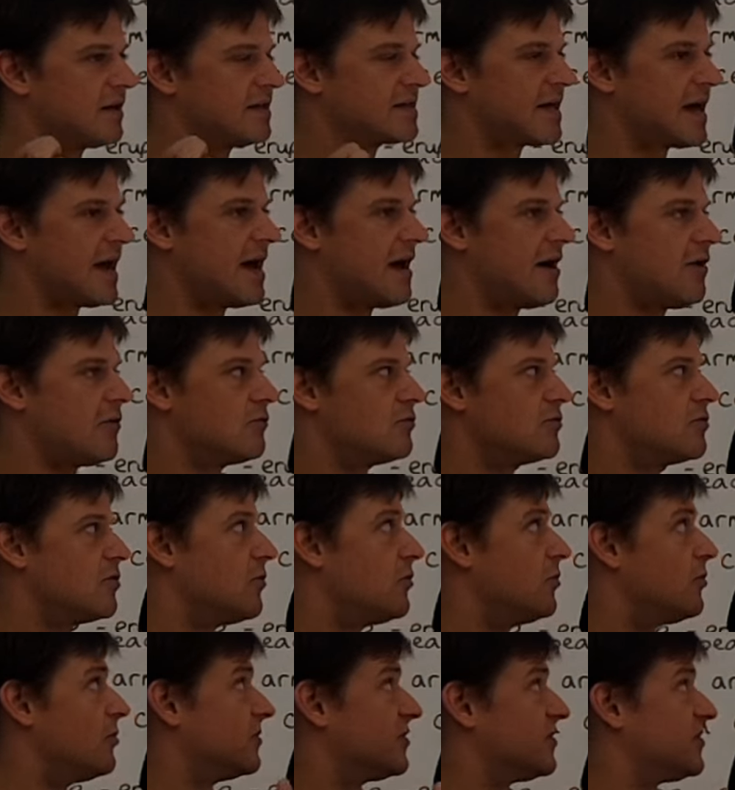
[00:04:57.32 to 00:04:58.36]
a town
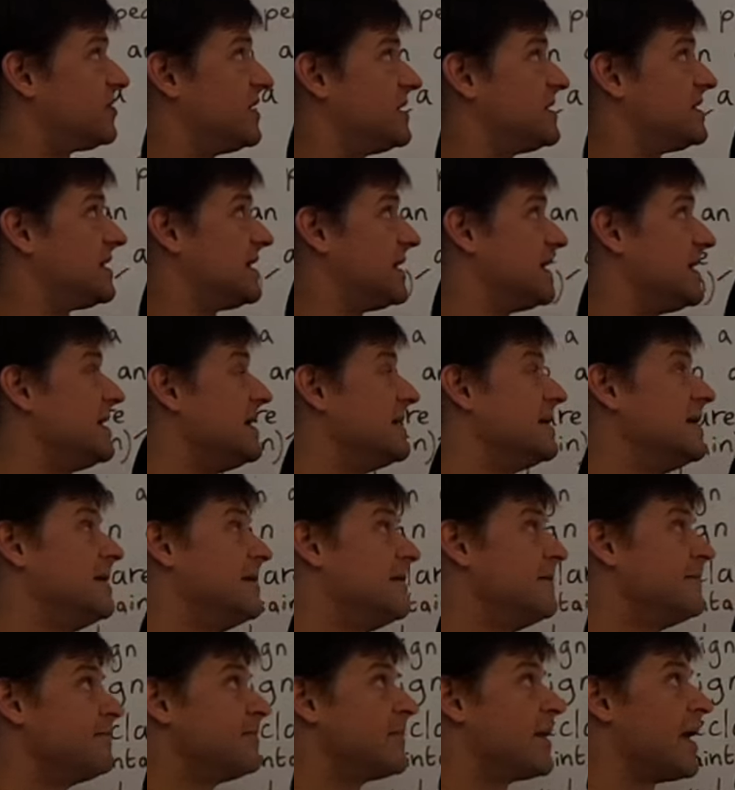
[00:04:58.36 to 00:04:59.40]
or city
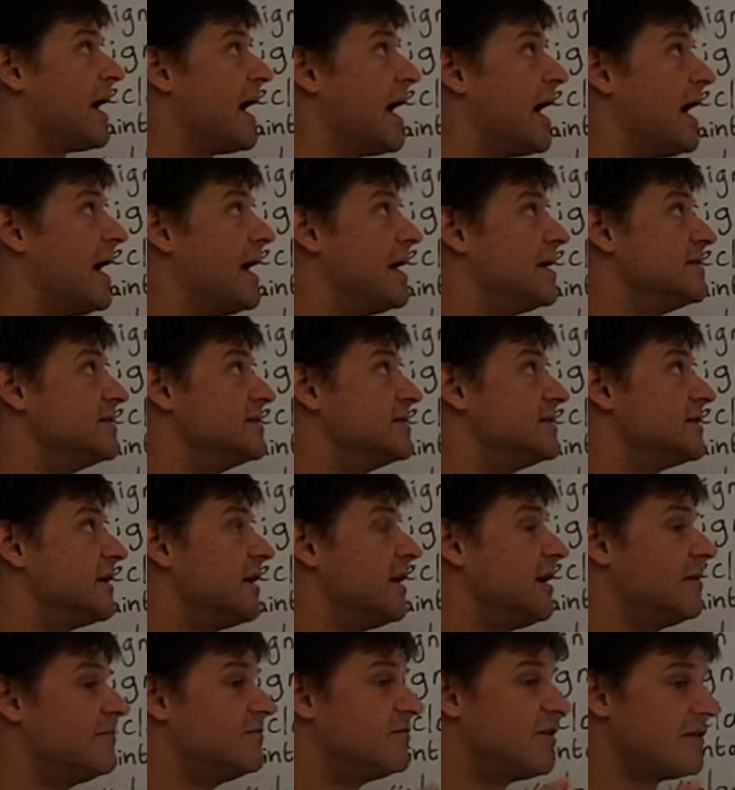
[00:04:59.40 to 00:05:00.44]
and
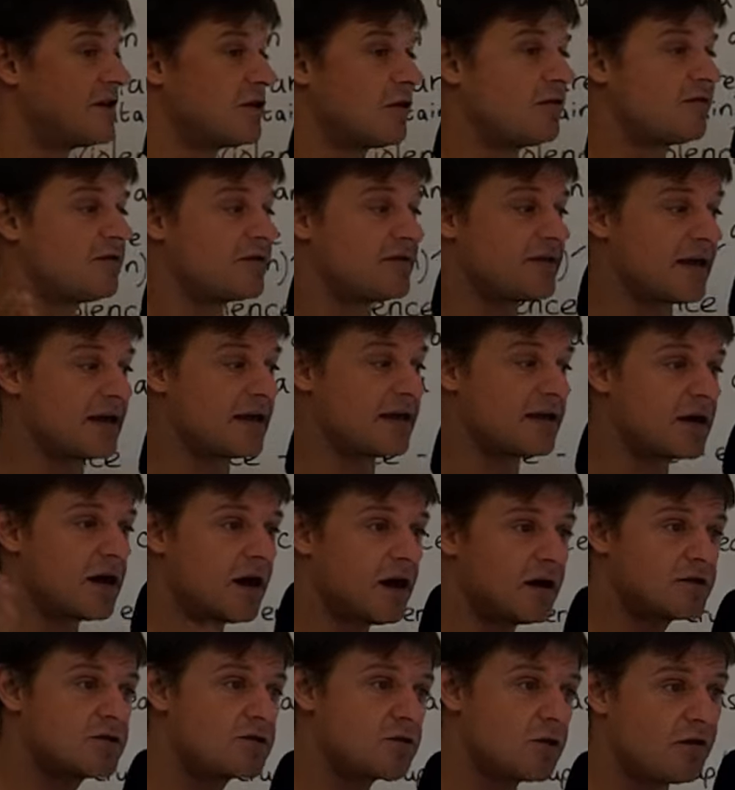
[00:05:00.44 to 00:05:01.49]
um, very often they
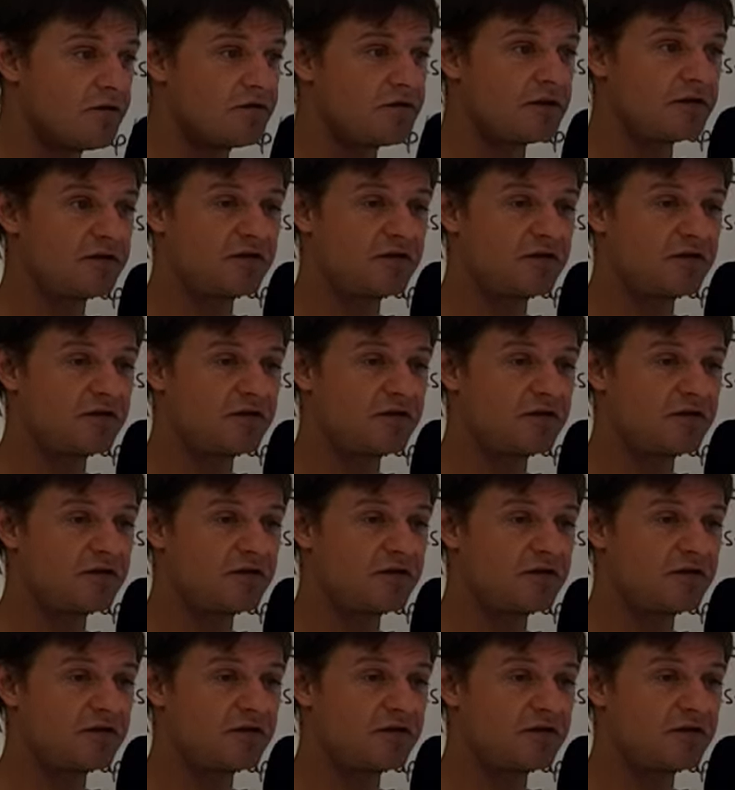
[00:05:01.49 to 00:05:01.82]
cut off